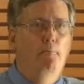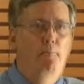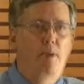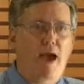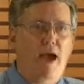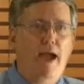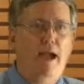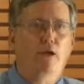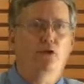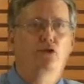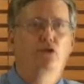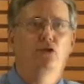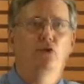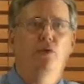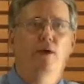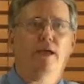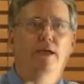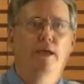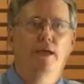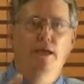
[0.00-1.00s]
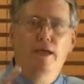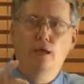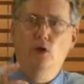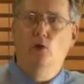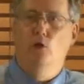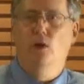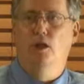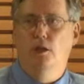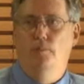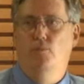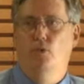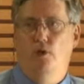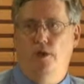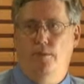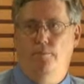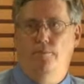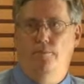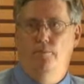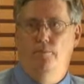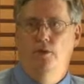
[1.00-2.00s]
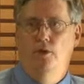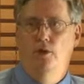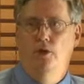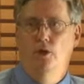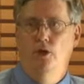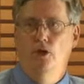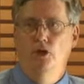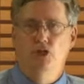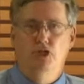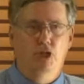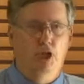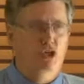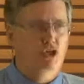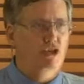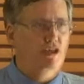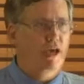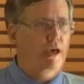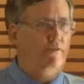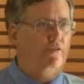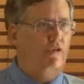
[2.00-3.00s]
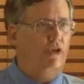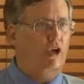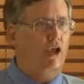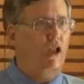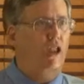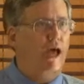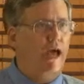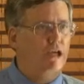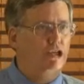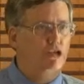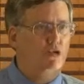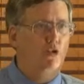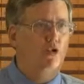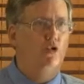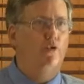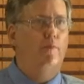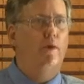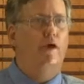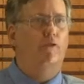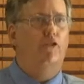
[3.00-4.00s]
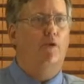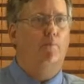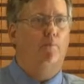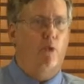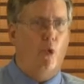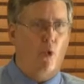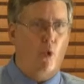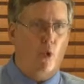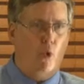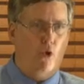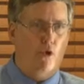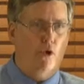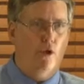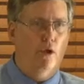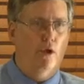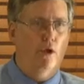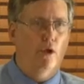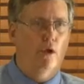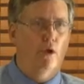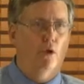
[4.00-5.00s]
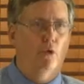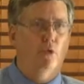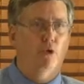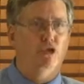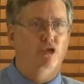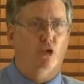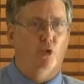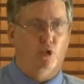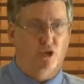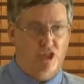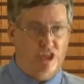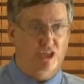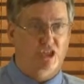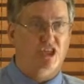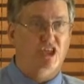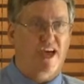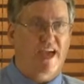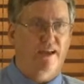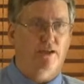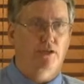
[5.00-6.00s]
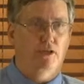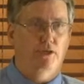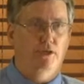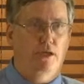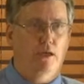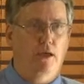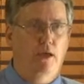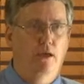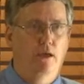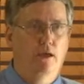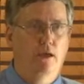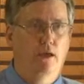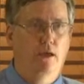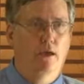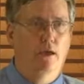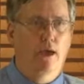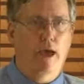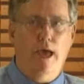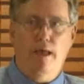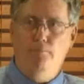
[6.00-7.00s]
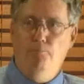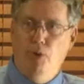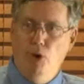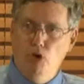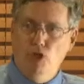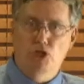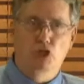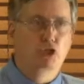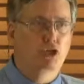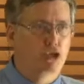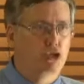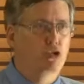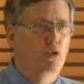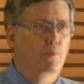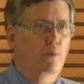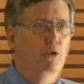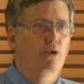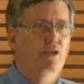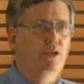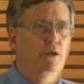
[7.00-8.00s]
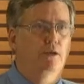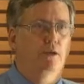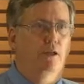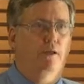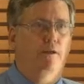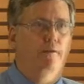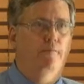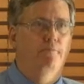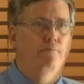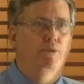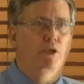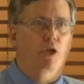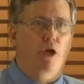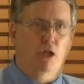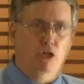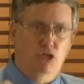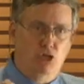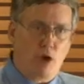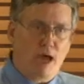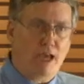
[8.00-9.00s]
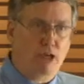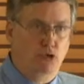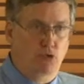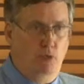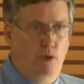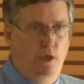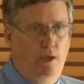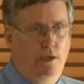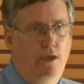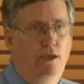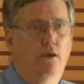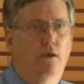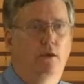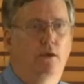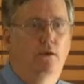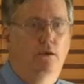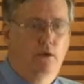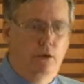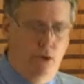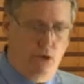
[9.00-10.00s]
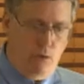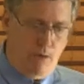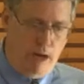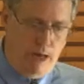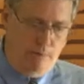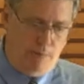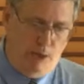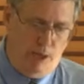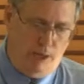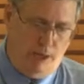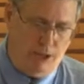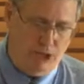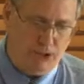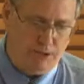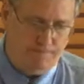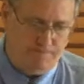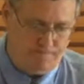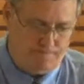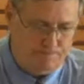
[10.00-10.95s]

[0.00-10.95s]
back to an equilibrium such that the classroom and the board restores its sanctity and puts the superintendent contractually in the right place.